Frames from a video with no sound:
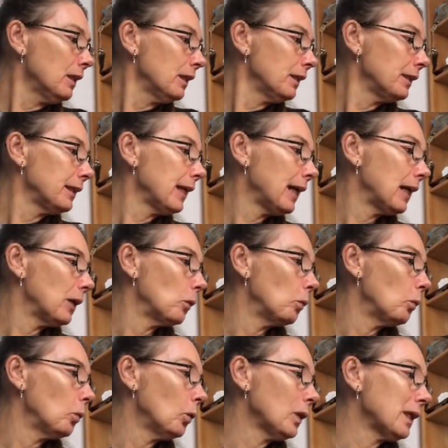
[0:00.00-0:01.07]
Now,
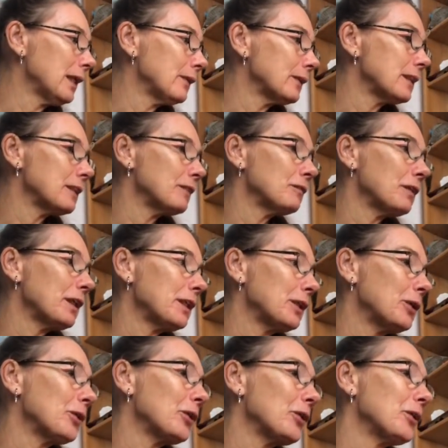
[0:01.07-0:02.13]
what else have I
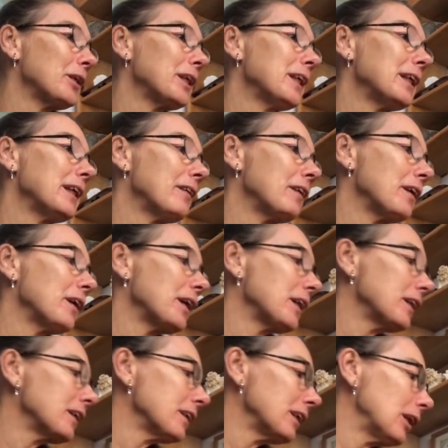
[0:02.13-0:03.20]
got on here that I
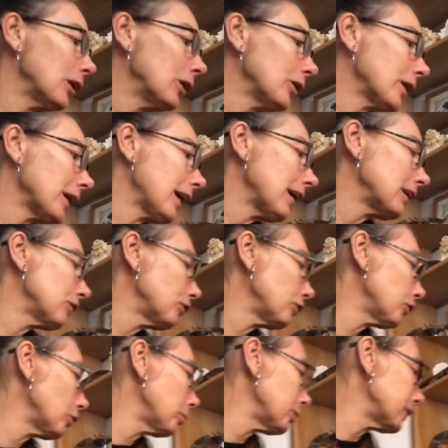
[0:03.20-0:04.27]
can look at
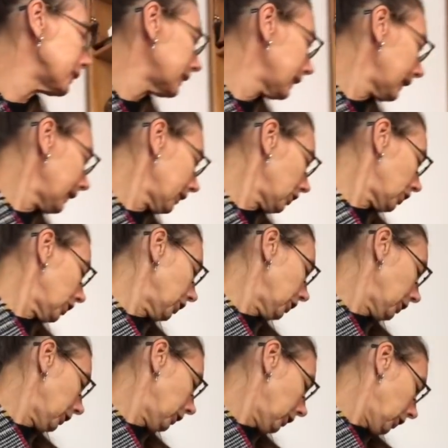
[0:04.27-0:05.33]
for protection?
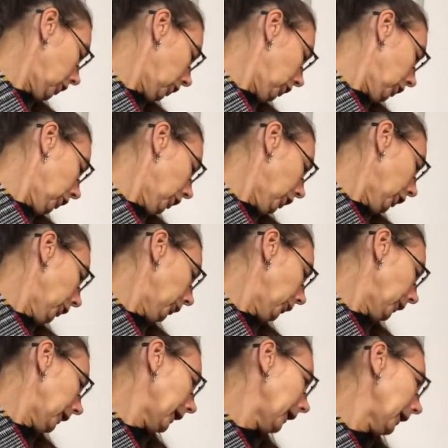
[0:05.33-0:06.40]

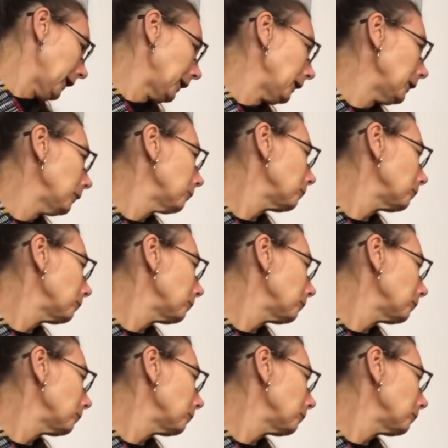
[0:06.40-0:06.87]
Okay.